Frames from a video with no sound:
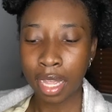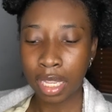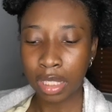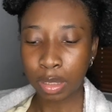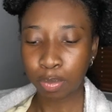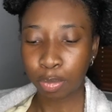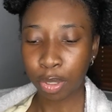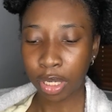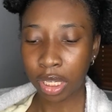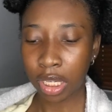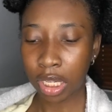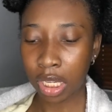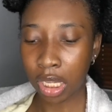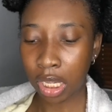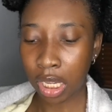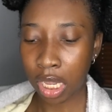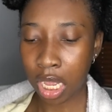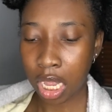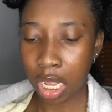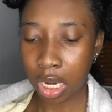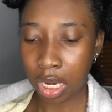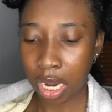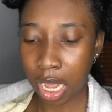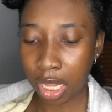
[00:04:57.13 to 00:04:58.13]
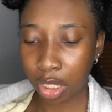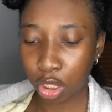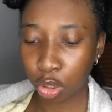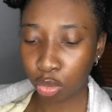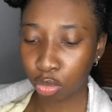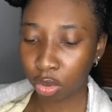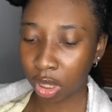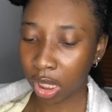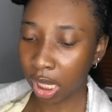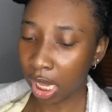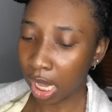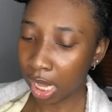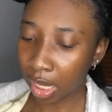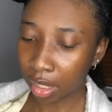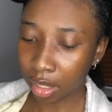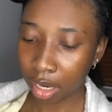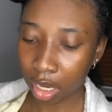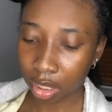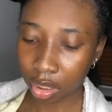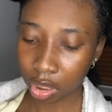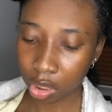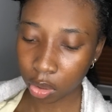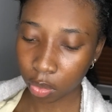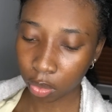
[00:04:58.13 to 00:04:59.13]
That's pretty good. Not too thick,
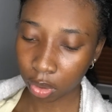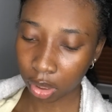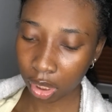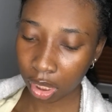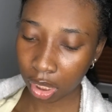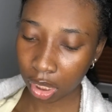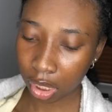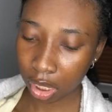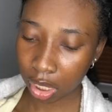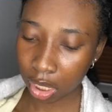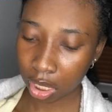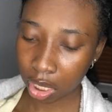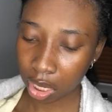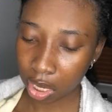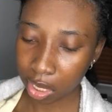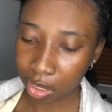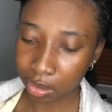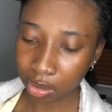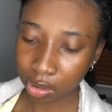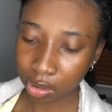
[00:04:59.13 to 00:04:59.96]
not too thin.